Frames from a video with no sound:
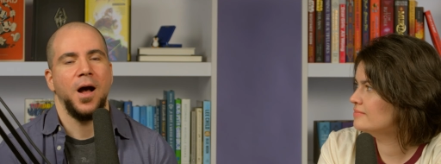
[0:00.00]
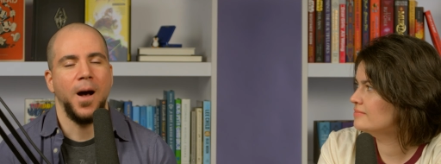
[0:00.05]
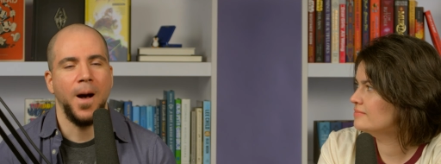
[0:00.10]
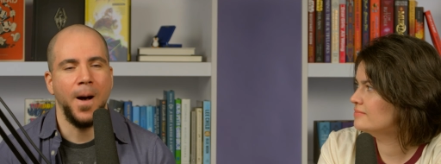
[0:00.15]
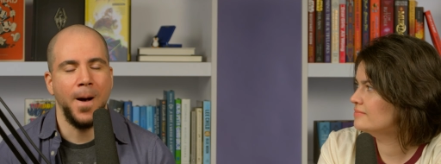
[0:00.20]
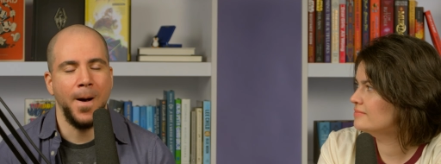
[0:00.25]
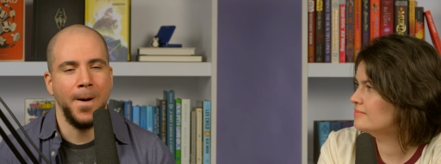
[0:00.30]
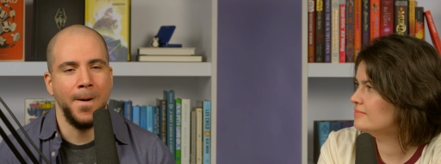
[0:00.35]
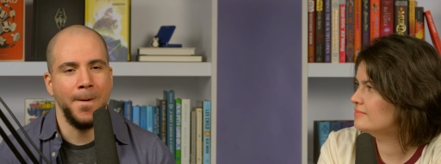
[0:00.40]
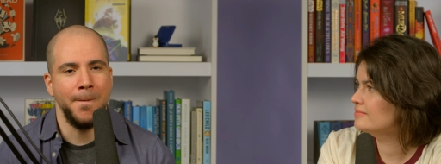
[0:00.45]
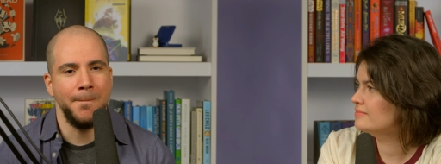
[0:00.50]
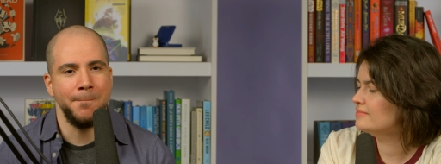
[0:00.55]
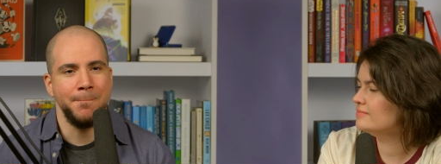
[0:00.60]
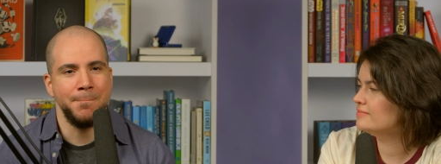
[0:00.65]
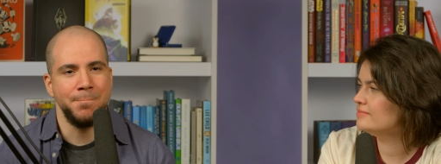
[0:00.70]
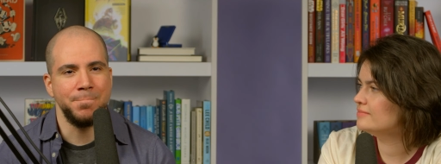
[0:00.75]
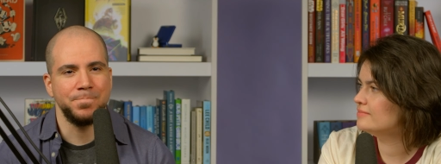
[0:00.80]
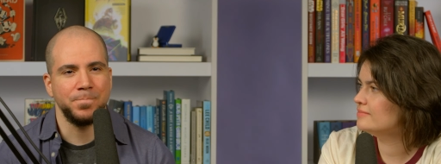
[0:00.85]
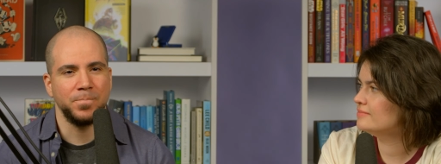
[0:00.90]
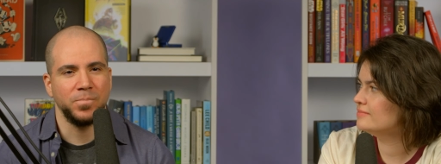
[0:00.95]

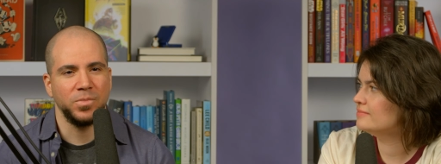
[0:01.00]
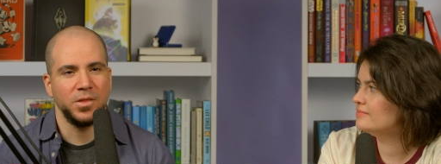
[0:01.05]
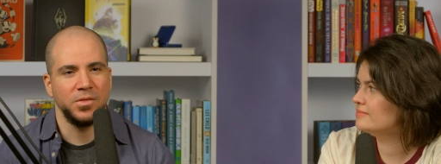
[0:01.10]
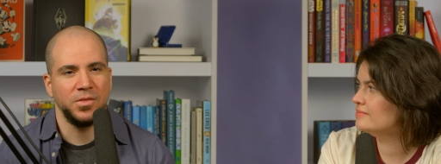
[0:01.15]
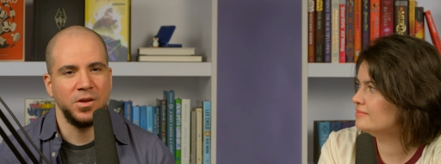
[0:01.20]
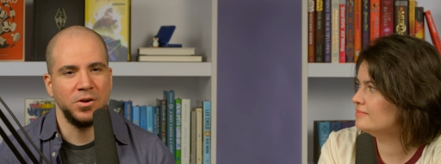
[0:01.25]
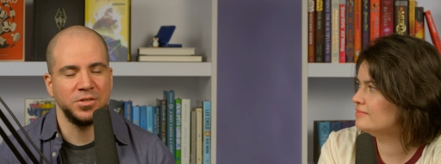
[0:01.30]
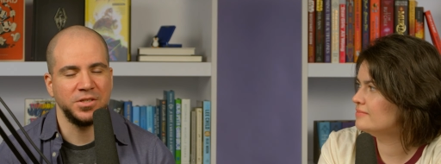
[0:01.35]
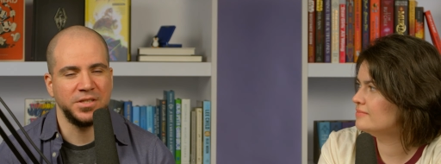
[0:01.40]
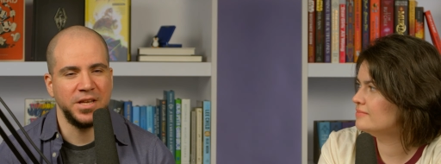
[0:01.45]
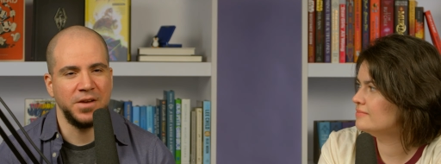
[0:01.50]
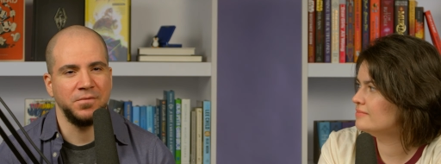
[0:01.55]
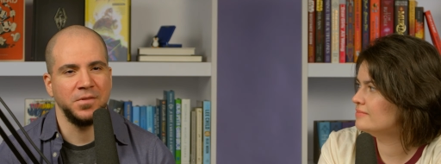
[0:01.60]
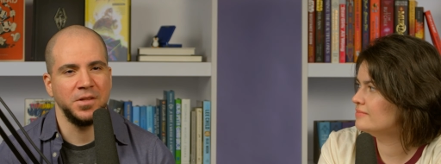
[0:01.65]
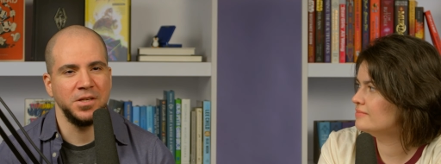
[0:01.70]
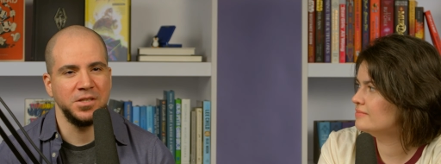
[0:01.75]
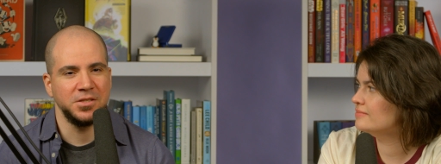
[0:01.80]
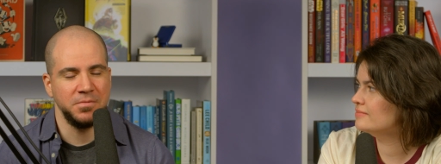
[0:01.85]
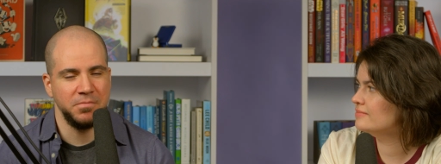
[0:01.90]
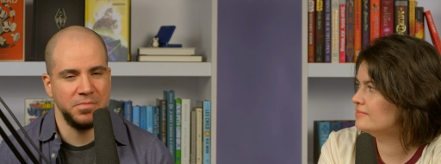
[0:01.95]
Speaker 1: Um, there's
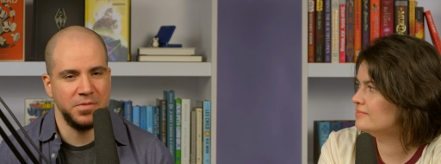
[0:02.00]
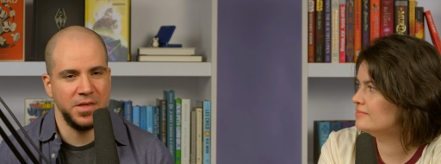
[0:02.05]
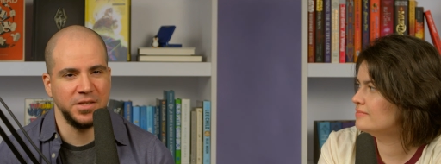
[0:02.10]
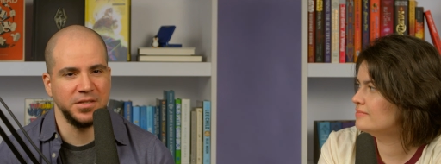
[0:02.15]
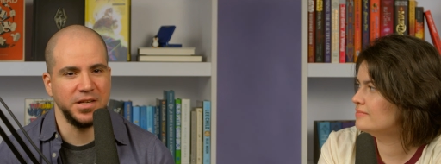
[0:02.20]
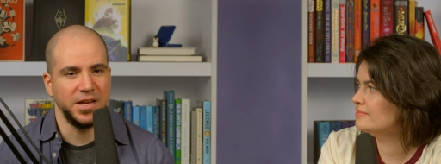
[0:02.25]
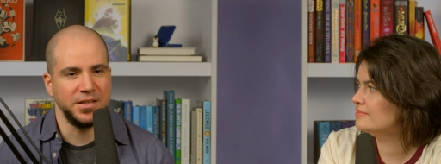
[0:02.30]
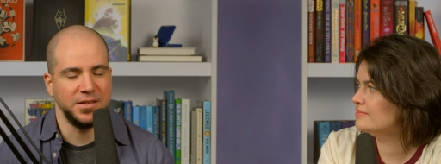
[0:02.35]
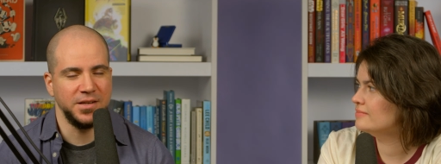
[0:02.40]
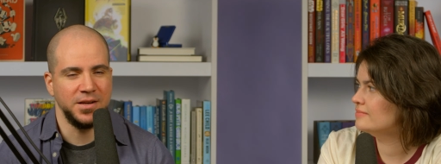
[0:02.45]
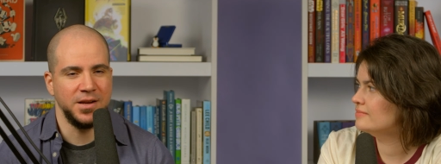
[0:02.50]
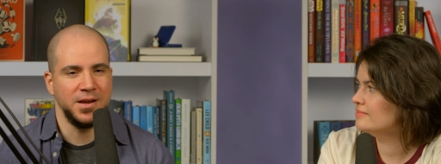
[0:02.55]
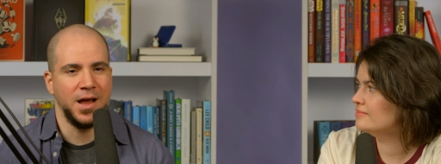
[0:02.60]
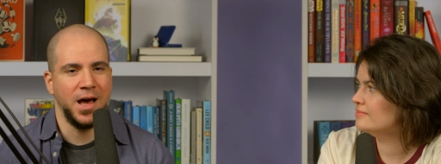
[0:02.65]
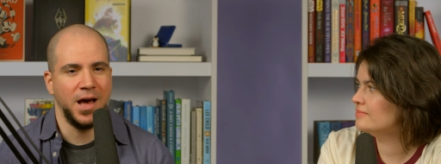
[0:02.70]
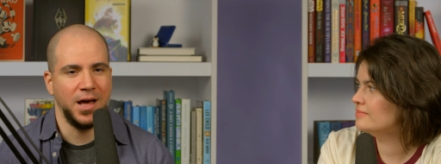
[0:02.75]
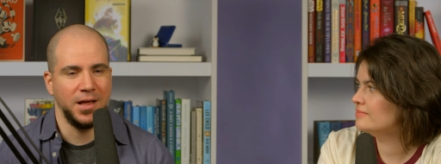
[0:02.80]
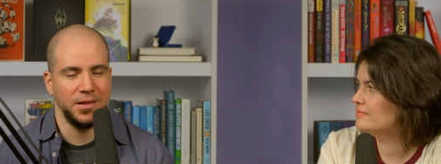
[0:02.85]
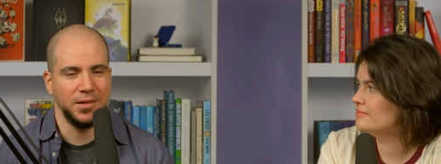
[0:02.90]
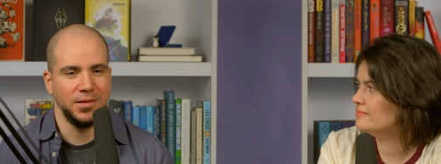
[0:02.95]
definitely some things I did
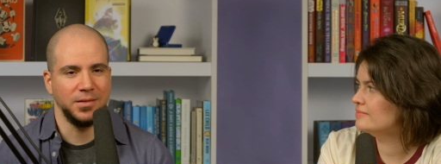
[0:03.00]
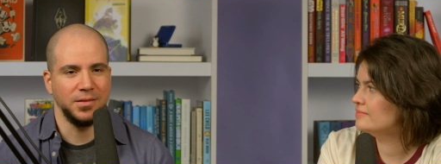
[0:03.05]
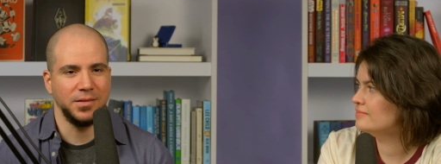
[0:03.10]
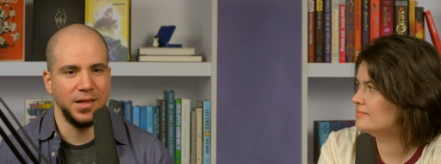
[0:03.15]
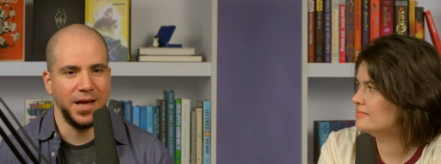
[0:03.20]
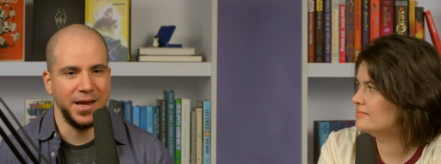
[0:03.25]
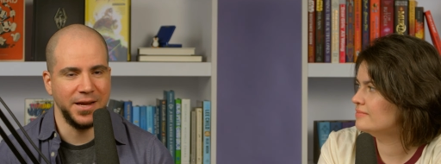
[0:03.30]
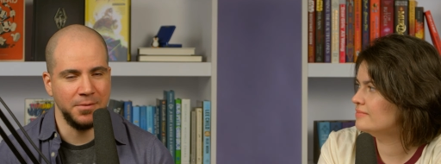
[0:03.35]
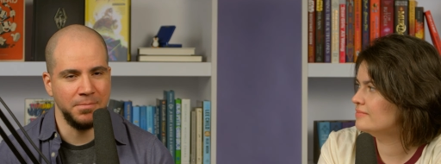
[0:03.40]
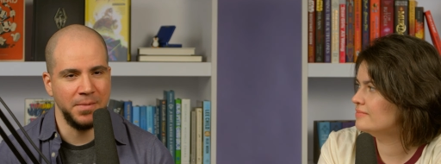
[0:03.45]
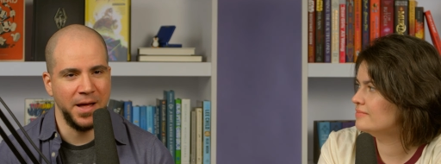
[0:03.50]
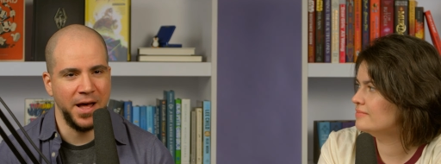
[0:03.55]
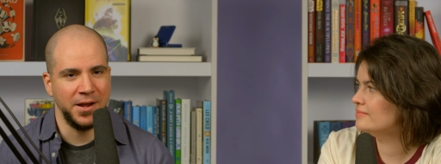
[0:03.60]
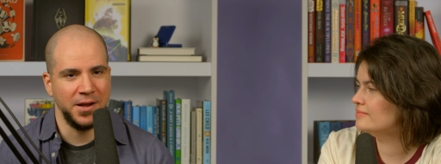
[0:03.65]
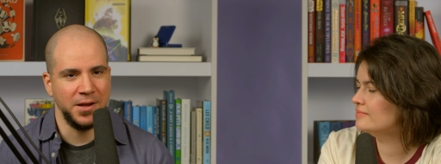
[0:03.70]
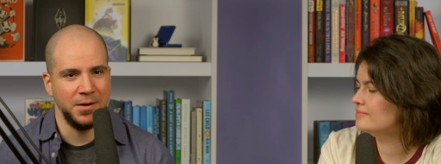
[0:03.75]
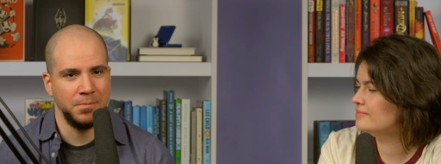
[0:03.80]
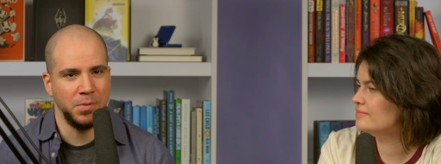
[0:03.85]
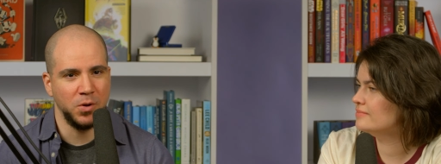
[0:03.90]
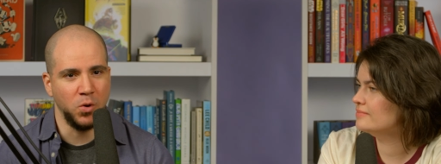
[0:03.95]
not like about
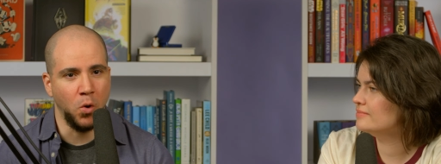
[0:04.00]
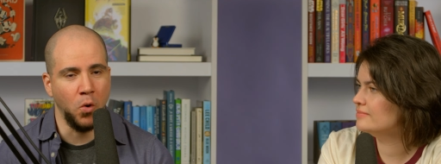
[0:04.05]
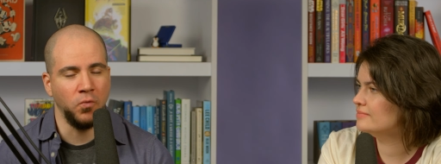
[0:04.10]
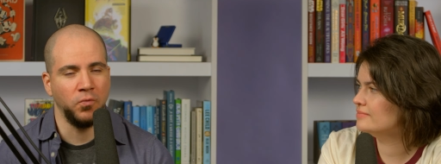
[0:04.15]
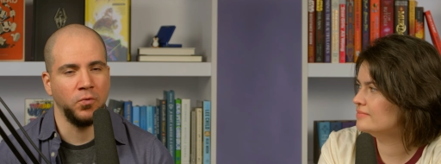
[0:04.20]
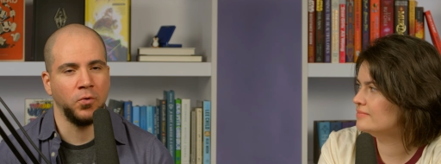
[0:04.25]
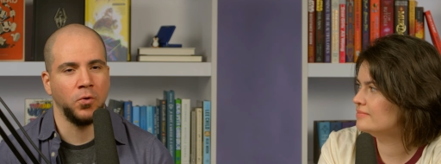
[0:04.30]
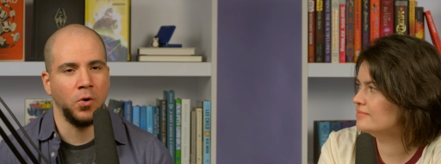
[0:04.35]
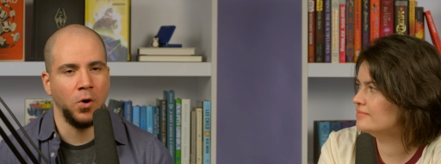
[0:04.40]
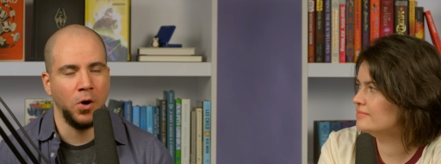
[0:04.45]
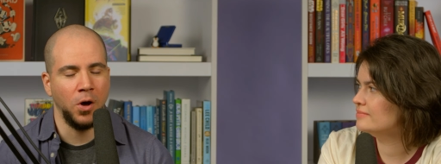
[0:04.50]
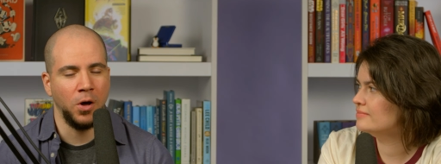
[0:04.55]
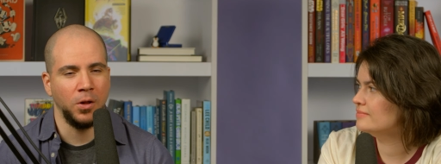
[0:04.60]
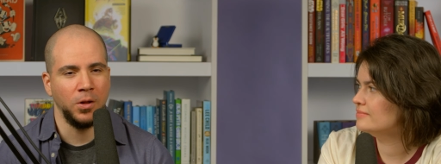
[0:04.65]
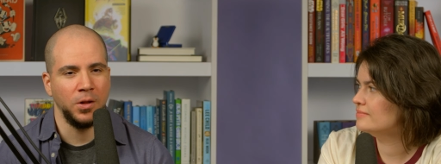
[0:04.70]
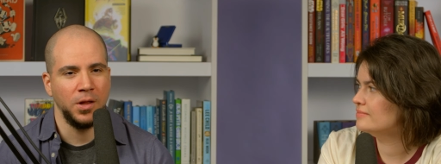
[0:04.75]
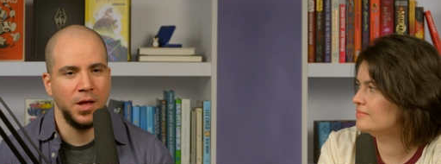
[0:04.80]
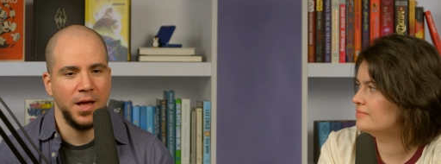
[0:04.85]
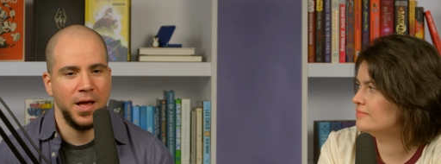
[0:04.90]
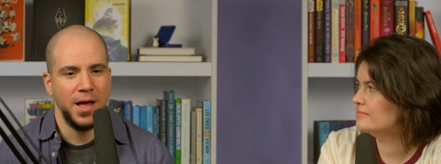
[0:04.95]
it, but
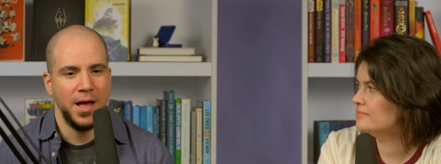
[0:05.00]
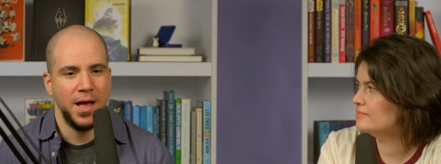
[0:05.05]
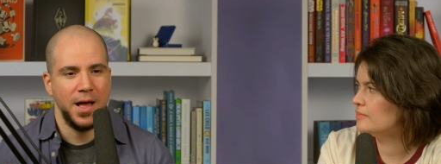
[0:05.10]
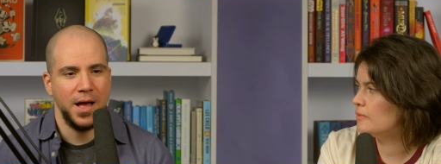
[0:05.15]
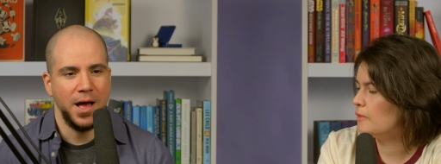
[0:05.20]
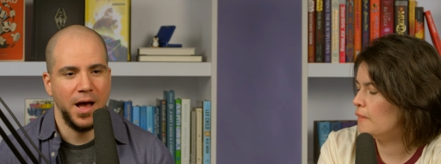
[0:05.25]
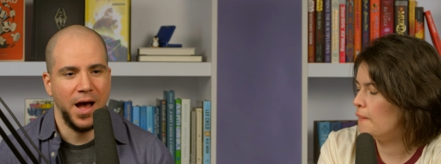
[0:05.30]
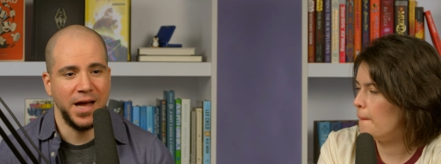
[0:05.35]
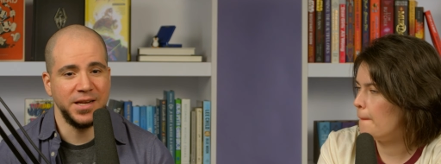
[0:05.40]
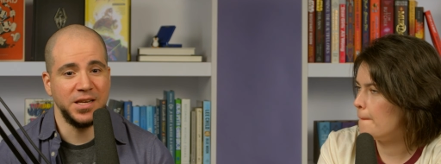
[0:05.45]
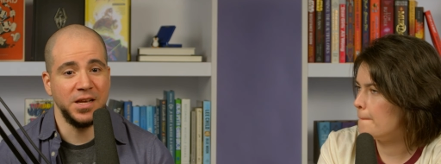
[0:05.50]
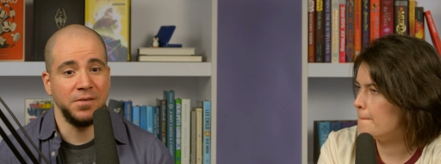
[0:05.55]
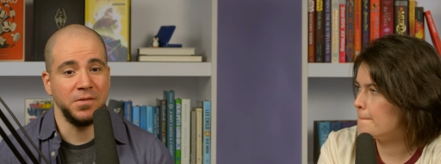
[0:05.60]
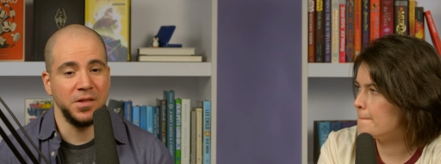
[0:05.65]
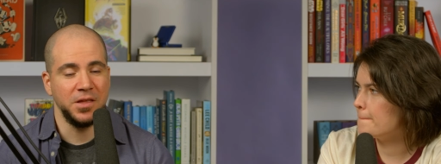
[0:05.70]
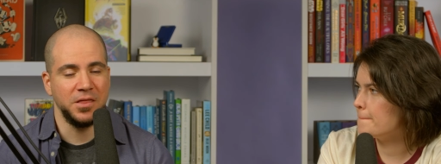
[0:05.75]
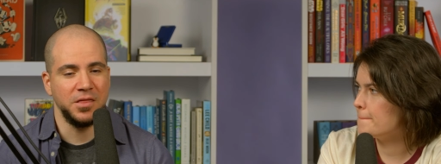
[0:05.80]
overall, I definitely